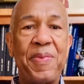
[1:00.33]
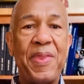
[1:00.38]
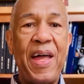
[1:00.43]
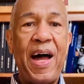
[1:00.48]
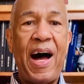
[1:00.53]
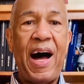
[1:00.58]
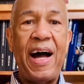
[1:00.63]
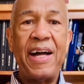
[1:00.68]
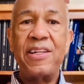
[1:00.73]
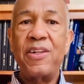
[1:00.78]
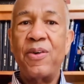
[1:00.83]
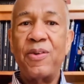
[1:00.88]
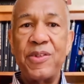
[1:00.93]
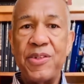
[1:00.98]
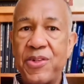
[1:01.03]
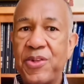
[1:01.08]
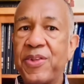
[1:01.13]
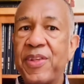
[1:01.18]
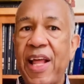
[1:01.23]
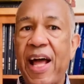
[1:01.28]
I don't
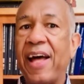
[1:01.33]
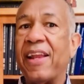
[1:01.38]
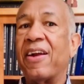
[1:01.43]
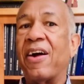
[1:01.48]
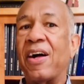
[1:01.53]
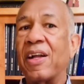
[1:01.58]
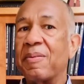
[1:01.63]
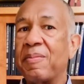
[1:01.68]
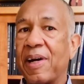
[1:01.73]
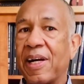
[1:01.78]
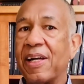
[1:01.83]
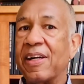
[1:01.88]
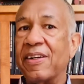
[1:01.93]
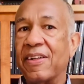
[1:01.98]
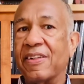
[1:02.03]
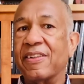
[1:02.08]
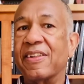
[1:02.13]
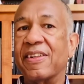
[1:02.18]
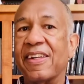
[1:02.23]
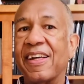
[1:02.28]
do that on my
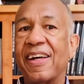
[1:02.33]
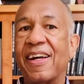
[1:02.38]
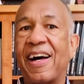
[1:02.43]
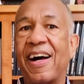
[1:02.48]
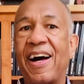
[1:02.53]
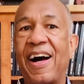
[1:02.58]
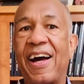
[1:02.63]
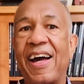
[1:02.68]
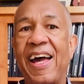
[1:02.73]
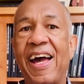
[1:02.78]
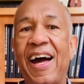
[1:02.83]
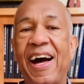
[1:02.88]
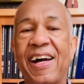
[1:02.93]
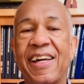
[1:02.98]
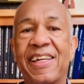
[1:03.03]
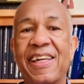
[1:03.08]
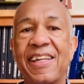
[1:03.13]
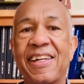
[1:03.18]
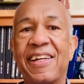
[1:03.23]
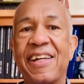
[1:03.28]
own. I
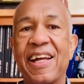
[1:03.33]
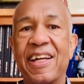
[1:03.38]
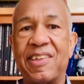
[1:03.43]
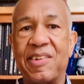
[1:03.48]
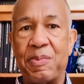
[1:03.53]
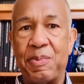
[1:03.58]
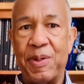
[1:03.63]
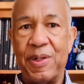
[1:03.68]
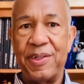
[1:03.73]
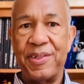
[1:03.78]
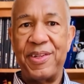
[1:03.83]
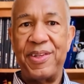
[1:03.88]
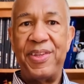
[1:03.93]
get an expert.